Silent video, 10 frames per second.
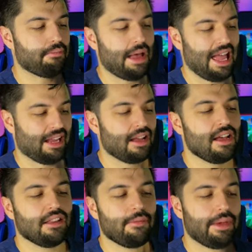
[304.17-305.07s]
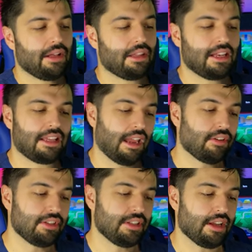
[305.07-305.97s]
back. The male then
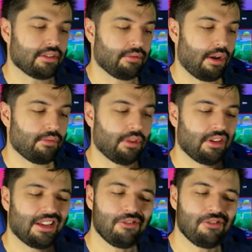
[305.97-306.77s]
carries the eggs around with